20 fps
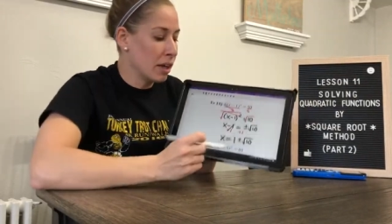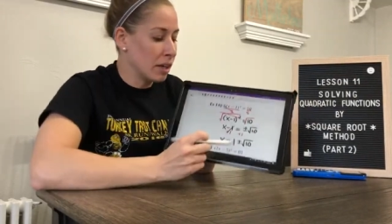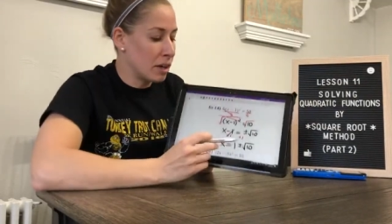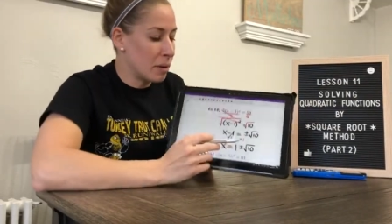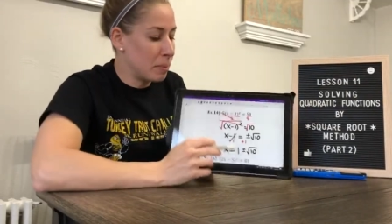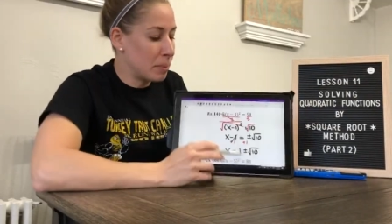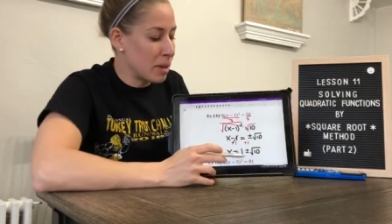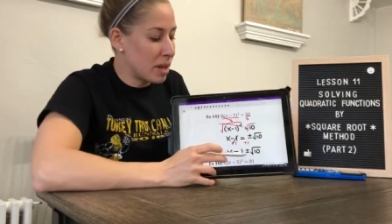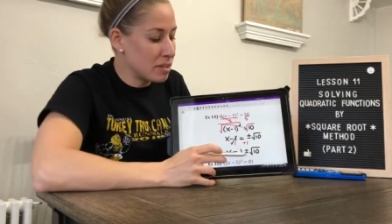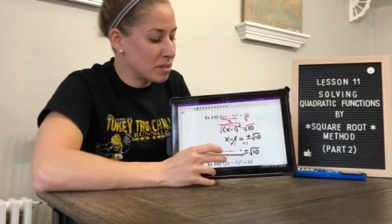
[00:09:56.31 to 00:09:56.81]

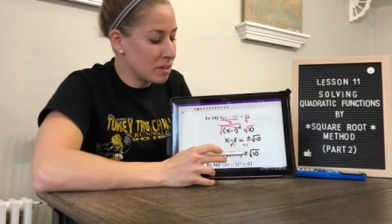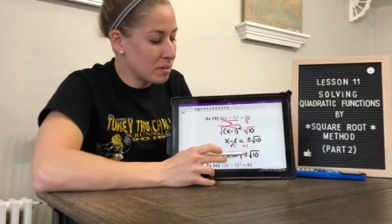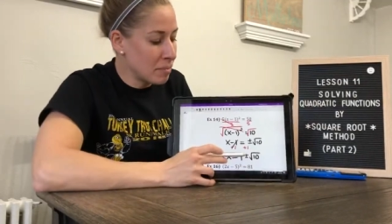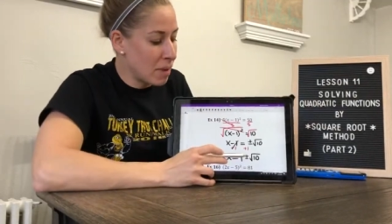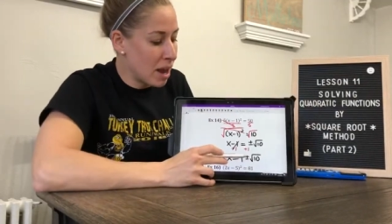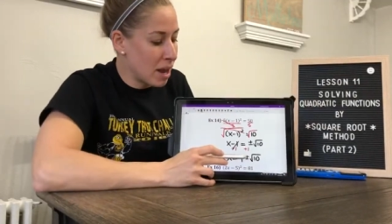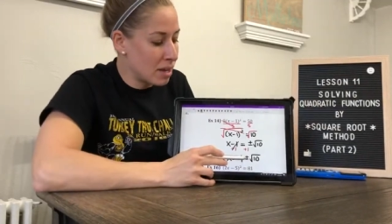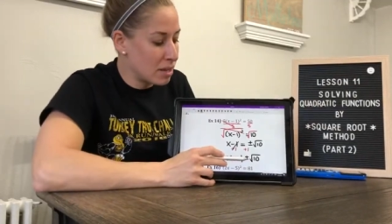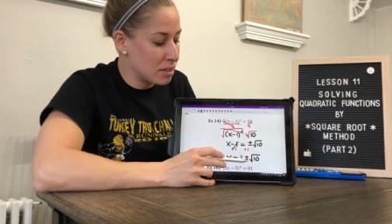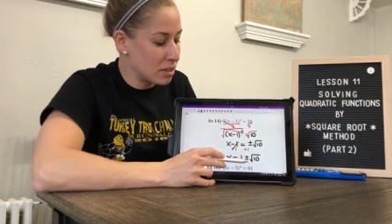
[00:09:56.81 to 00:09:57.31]
Your plus or
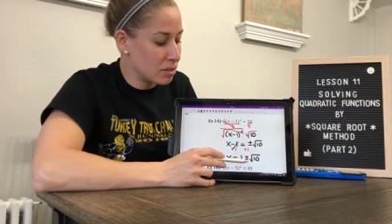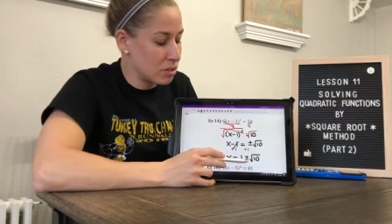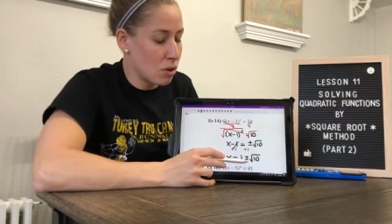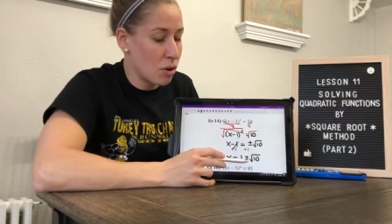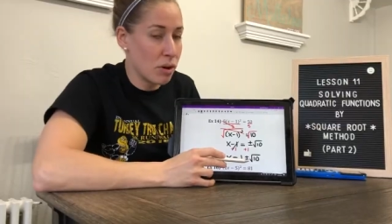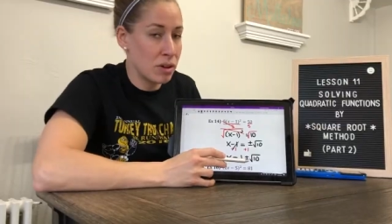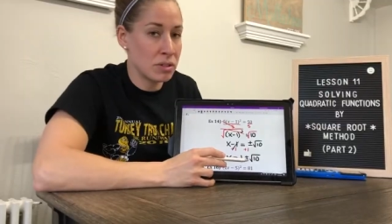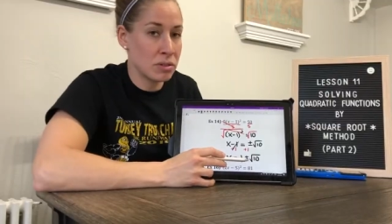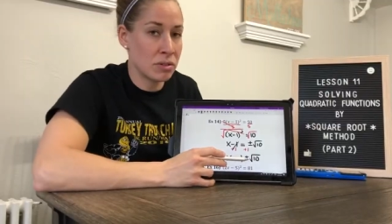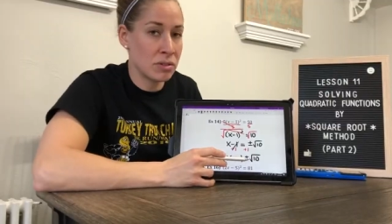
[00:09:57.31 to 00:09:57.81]
minus is
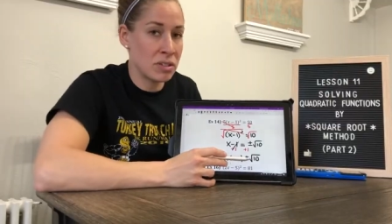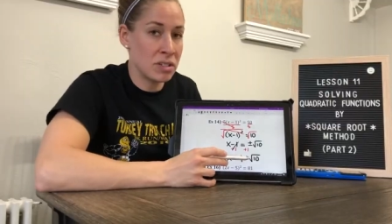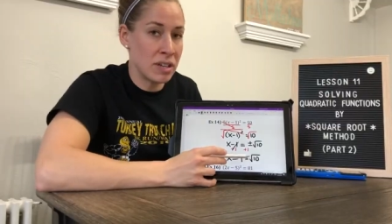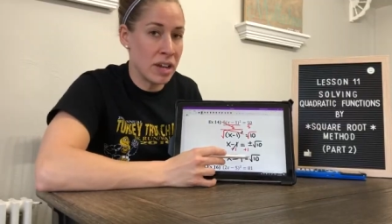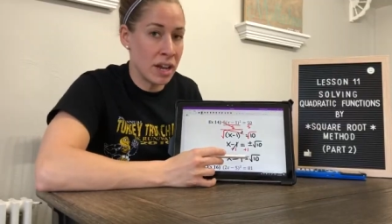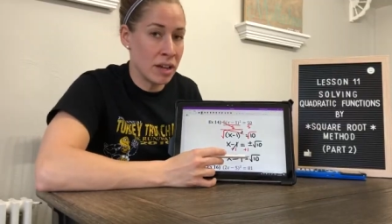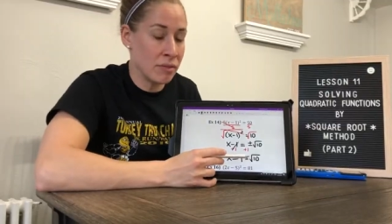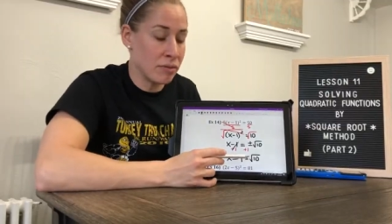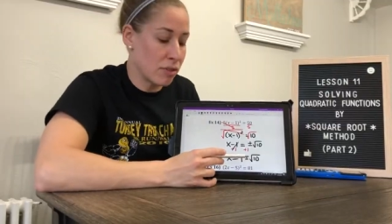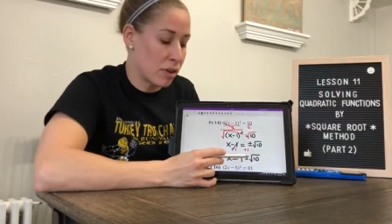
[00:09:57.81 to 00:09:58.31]
always going to
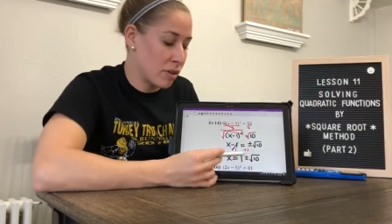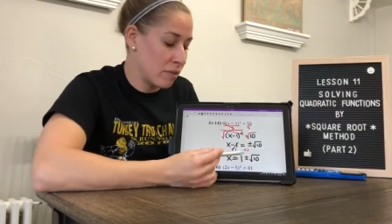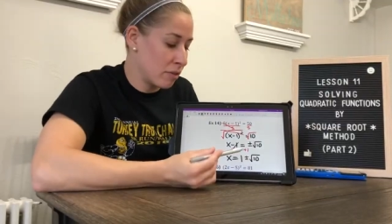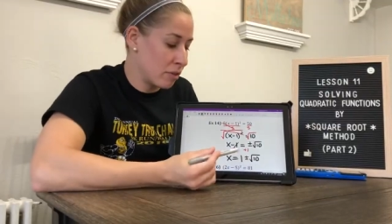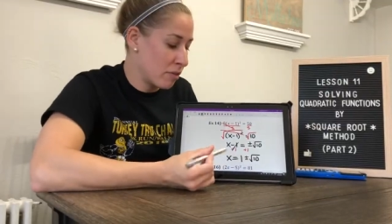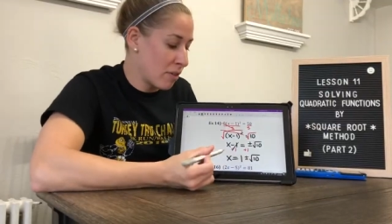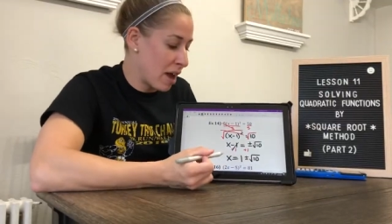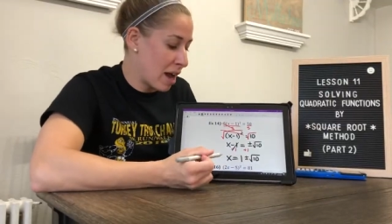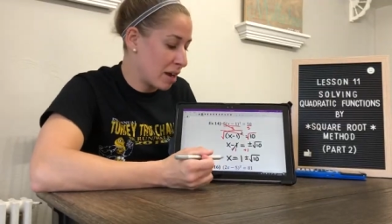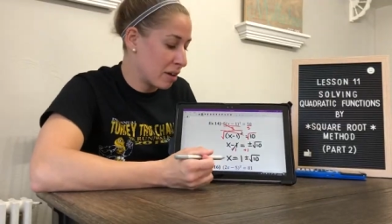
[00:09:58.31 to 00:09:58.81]
stay in front of
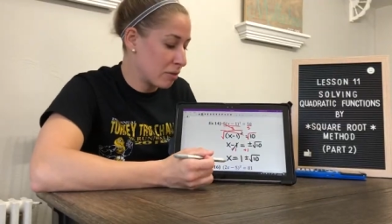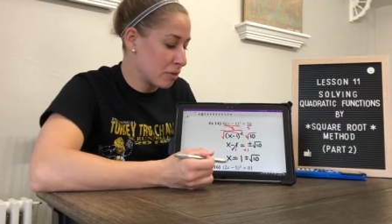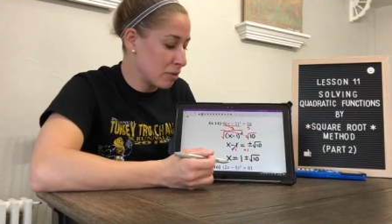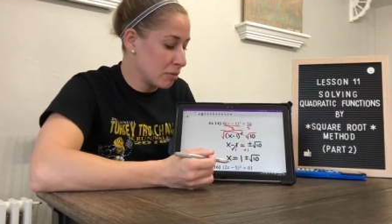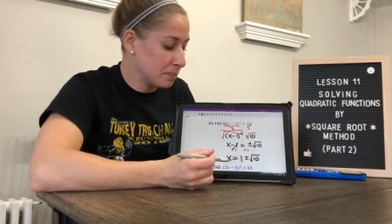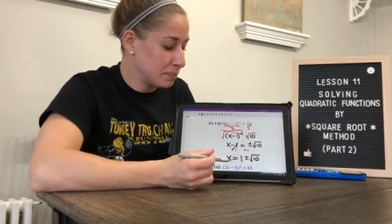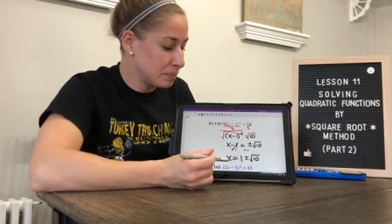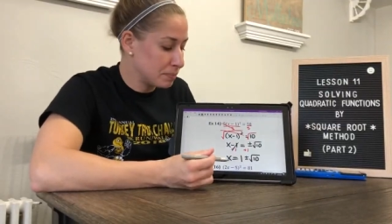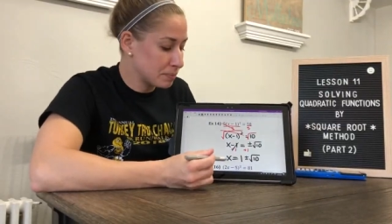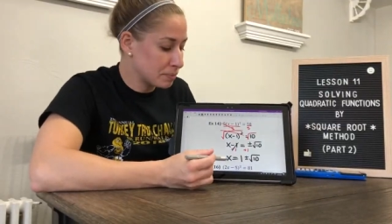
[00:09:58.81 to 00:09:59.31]
your radical,